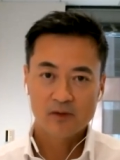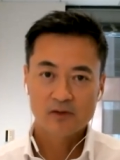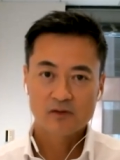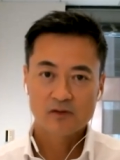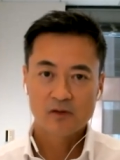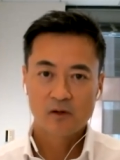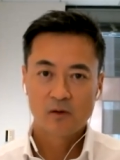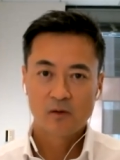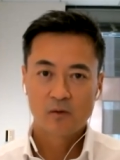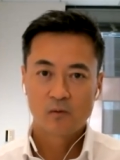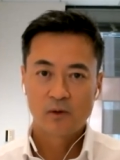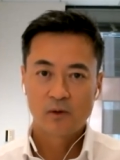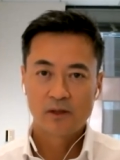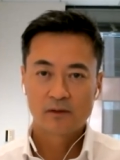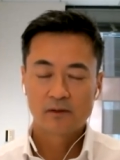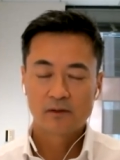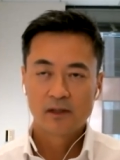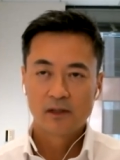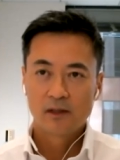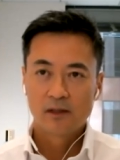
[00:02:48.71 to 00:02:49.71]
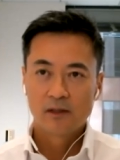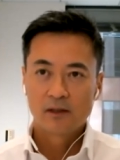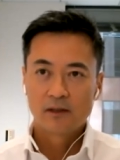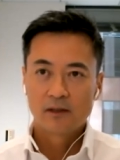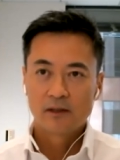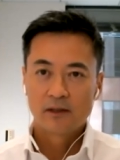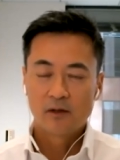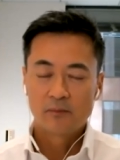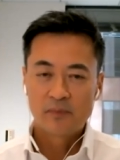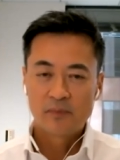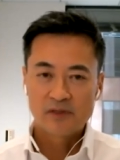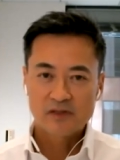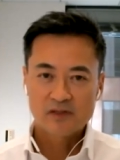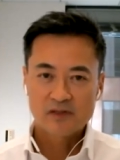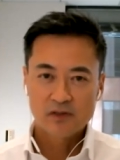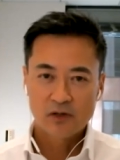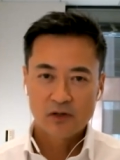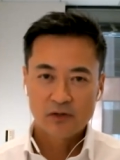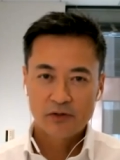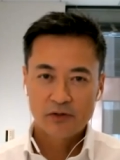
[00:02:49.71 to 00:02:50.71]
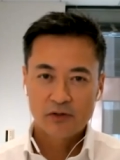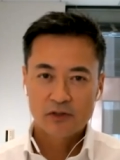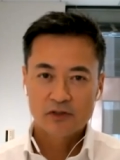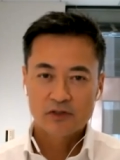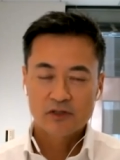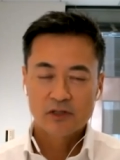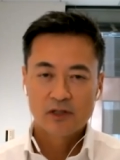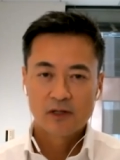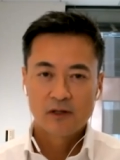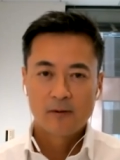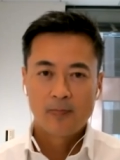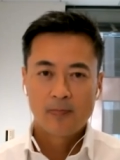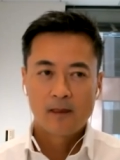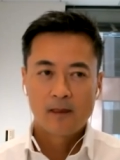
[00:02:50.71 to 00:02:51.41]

So when you know business owners,